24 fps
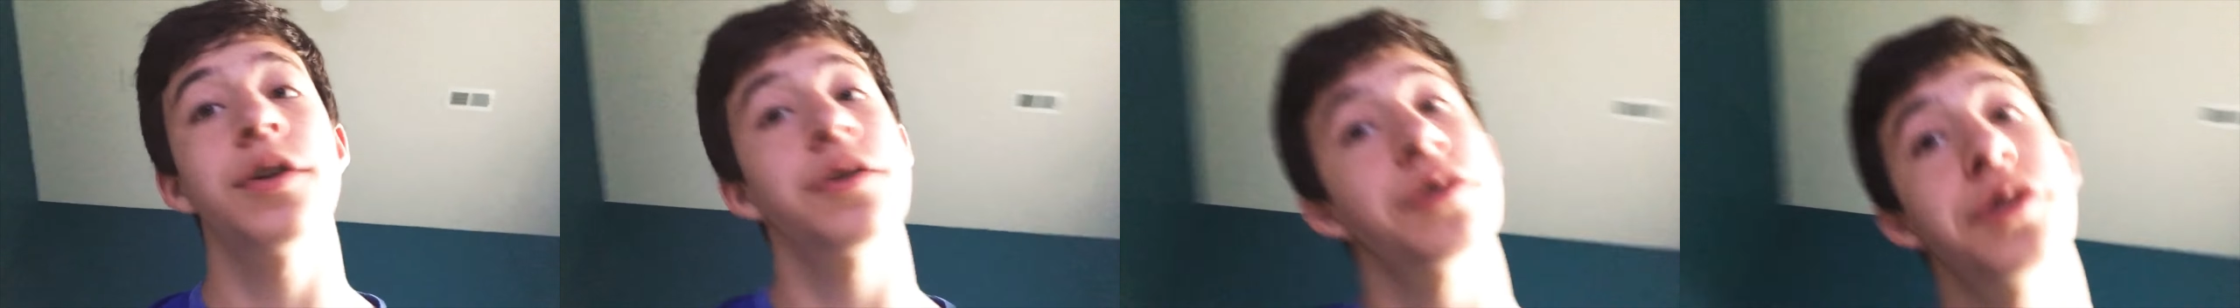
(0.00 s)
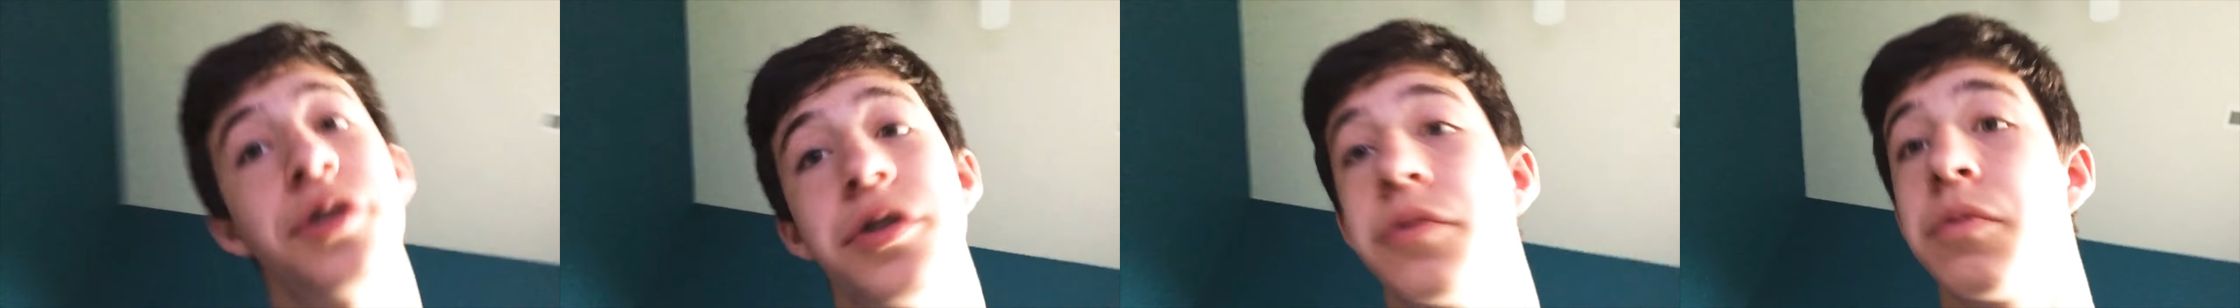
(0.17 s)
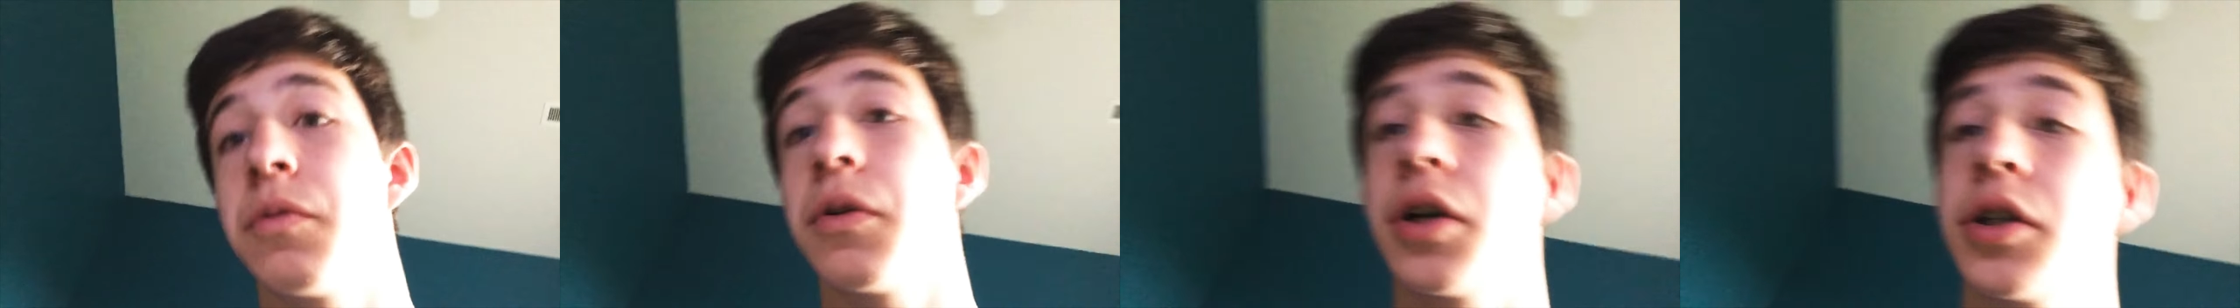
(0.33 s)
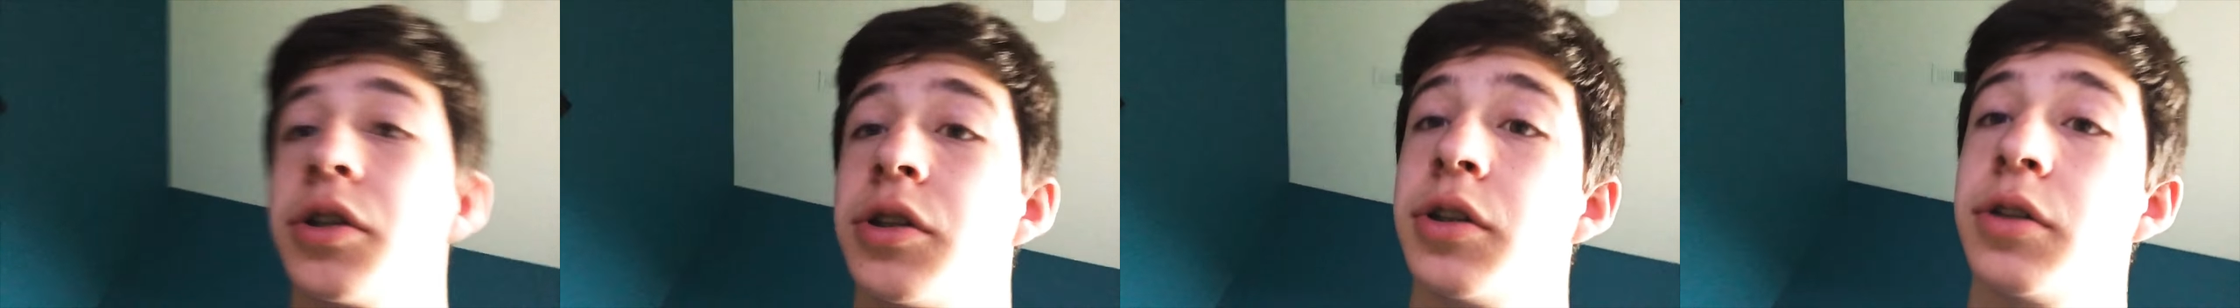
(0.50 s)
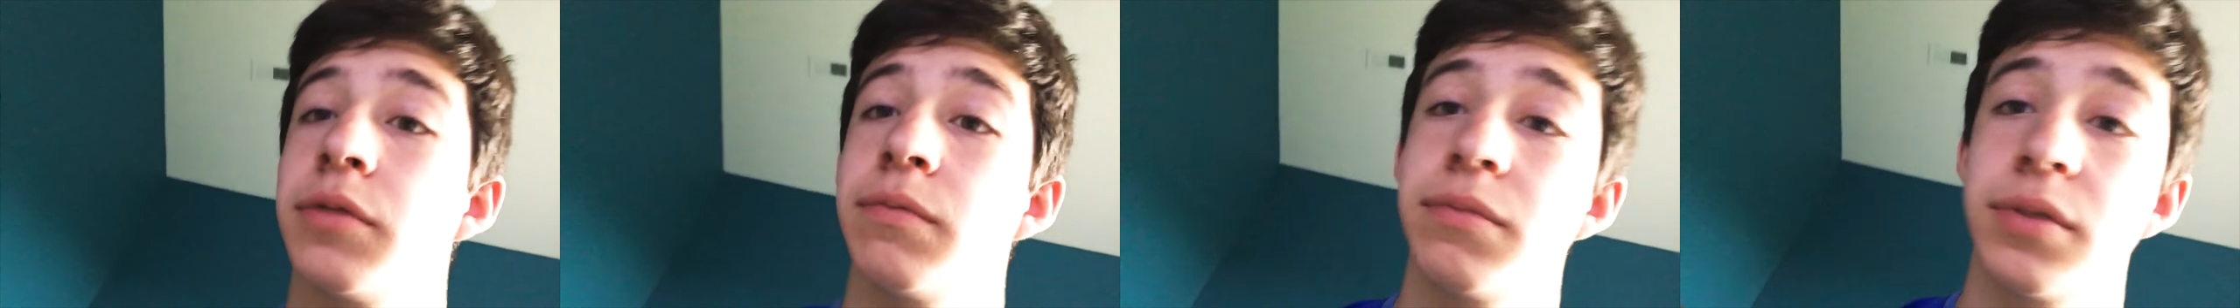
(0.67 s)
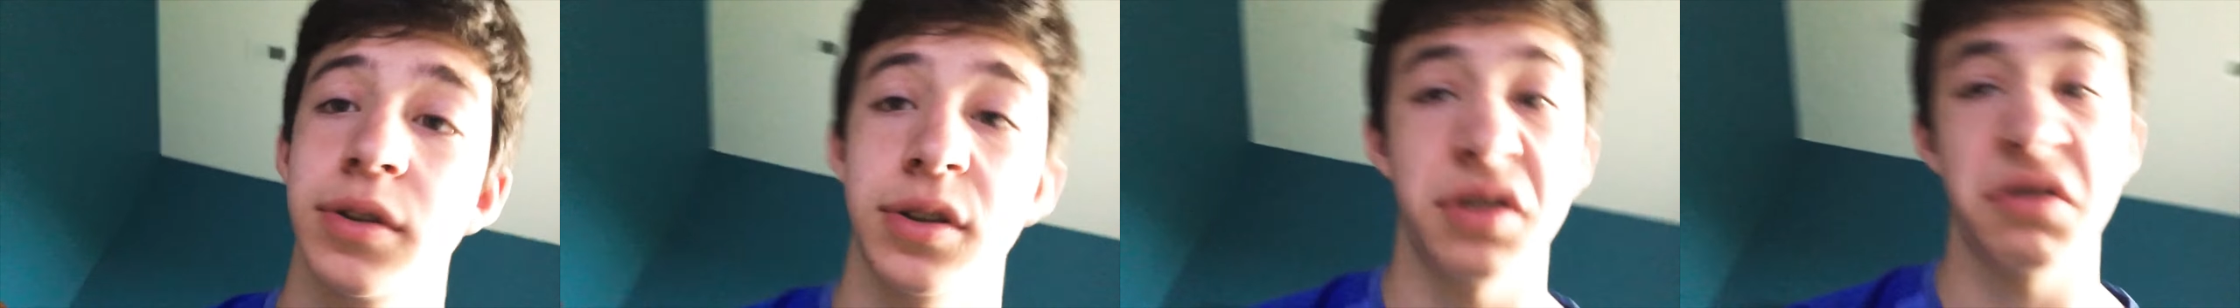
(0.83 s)
you're just
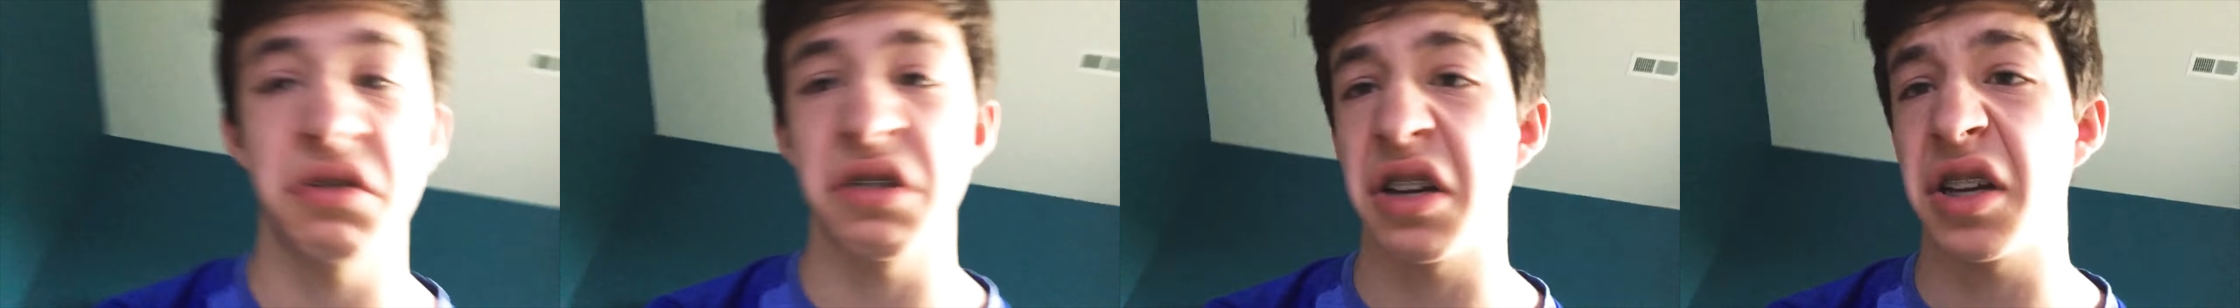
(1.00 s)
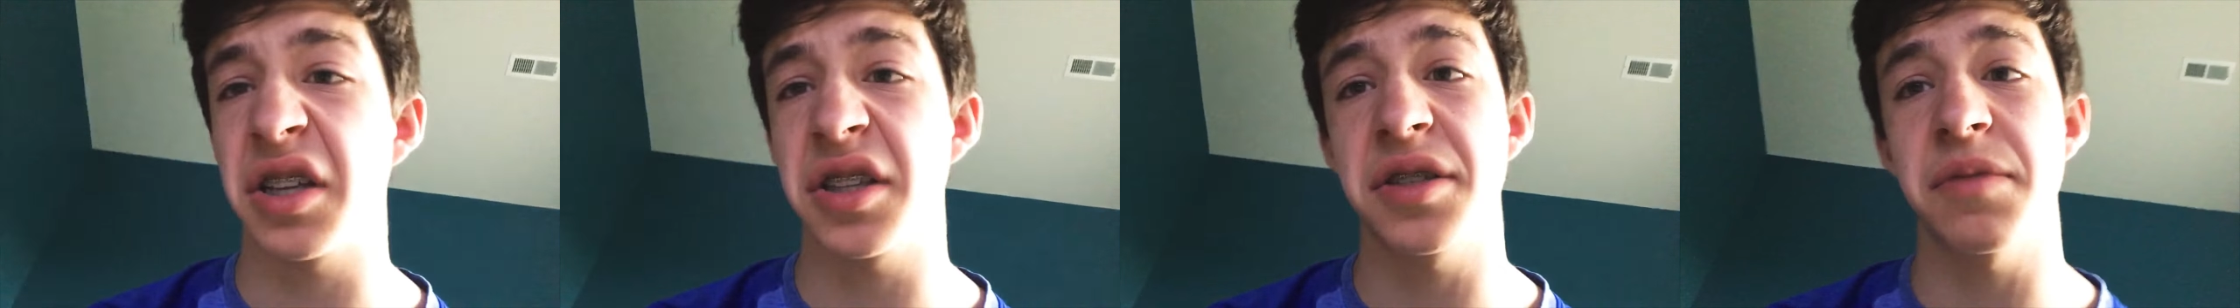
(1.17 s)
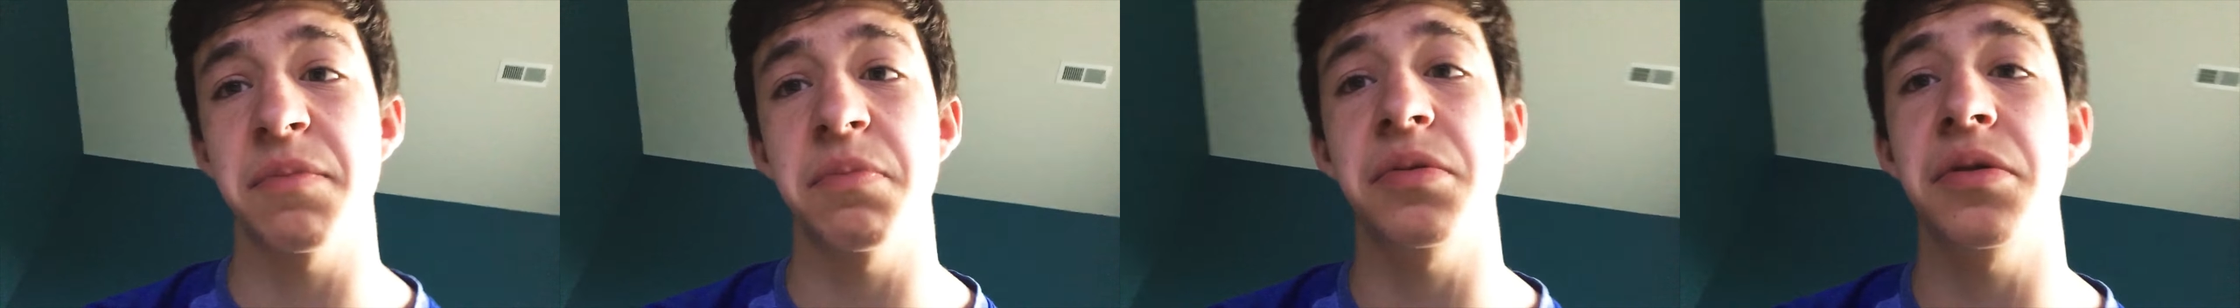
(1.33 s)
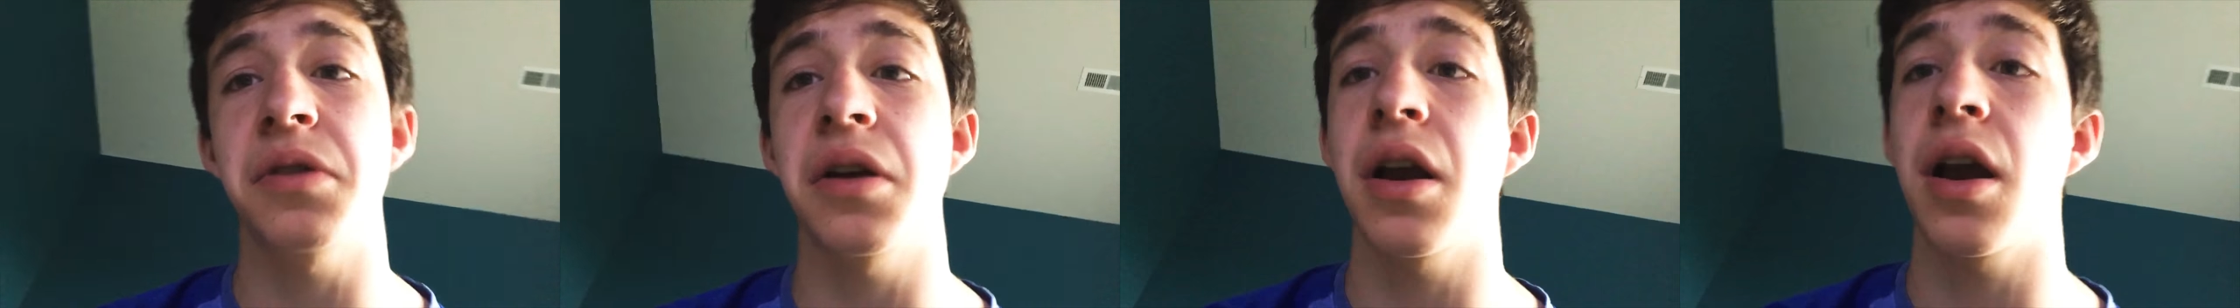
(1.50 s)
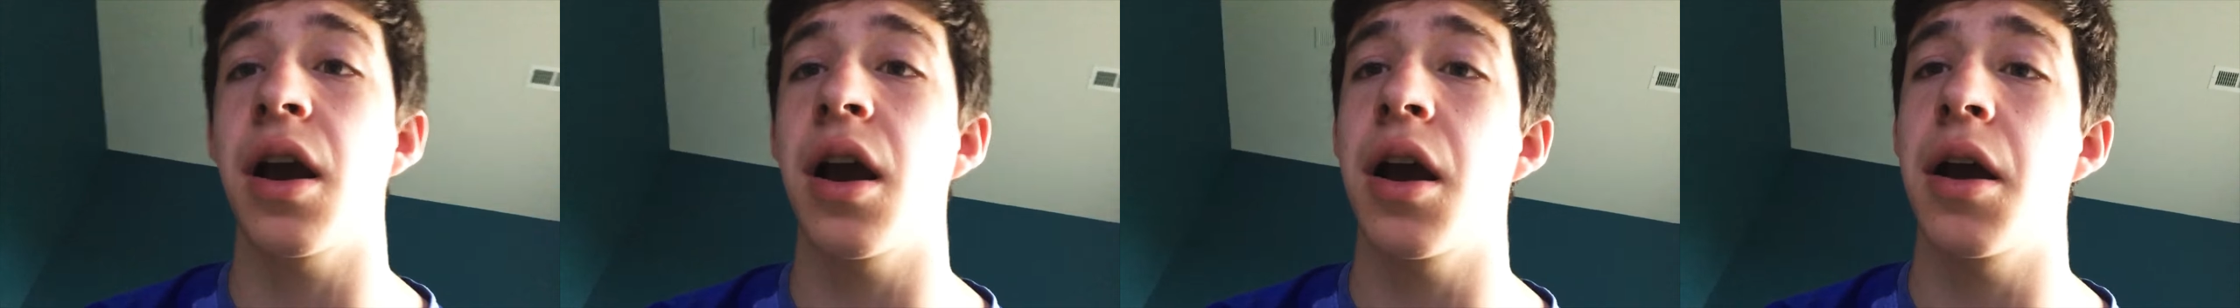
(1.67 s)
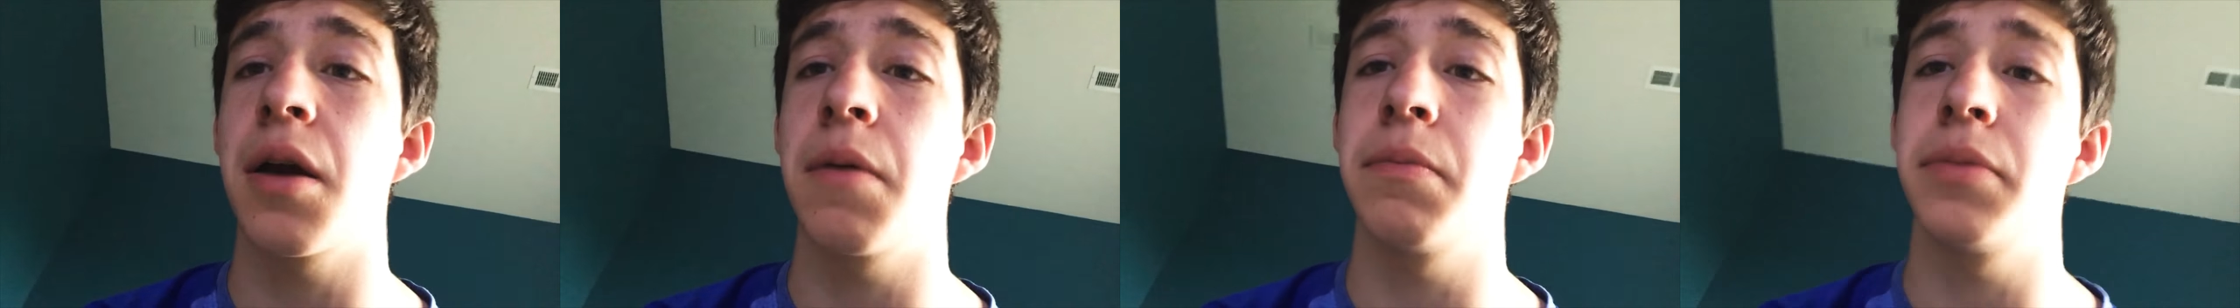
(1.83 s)
watching but not
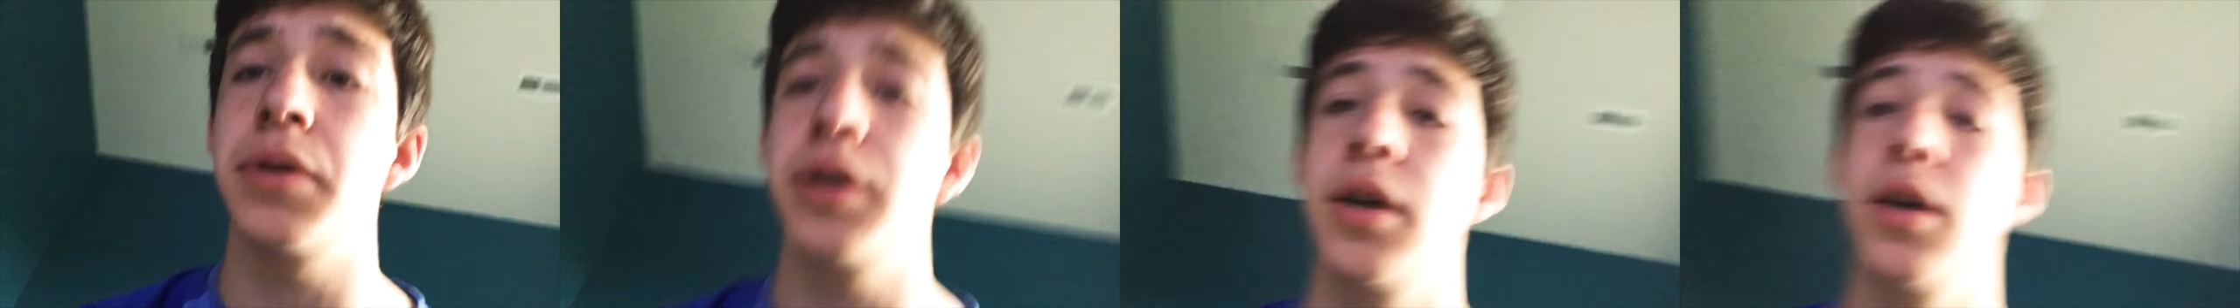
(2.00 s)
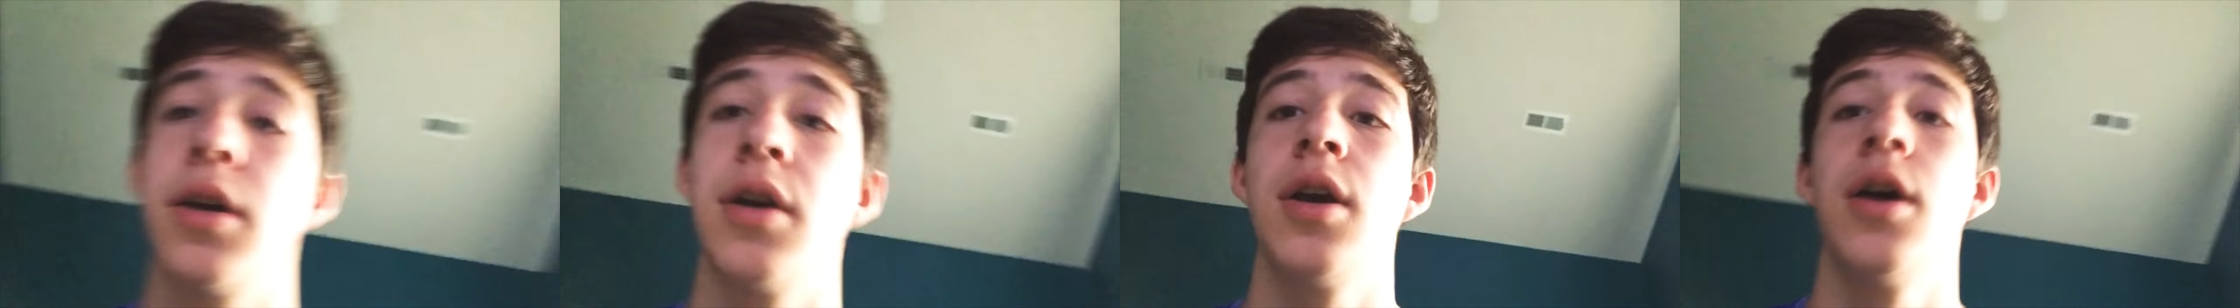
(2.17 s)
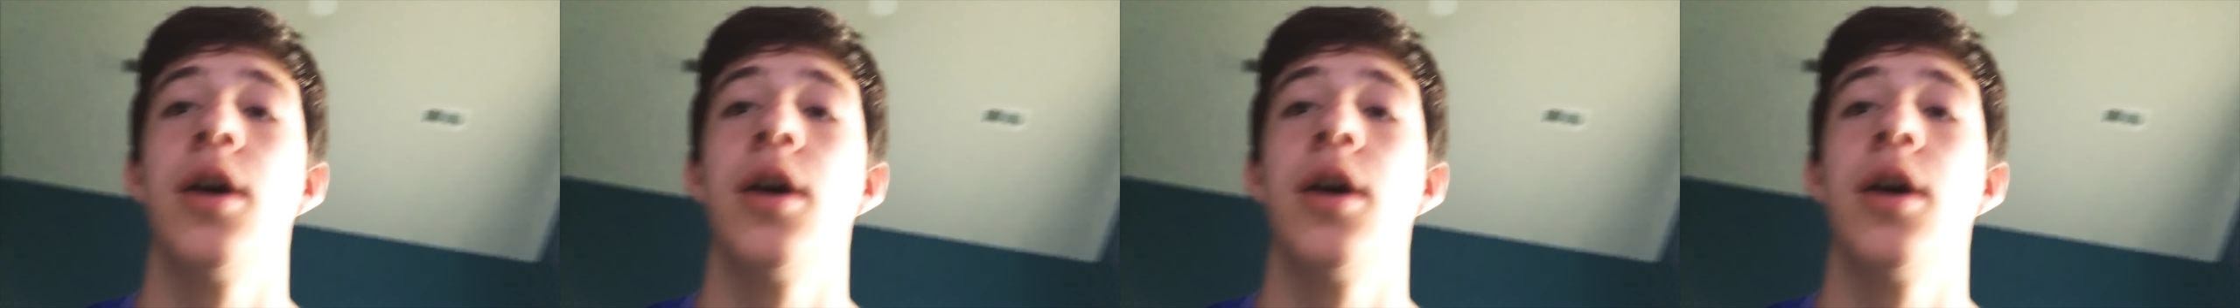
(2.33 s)
subscribed.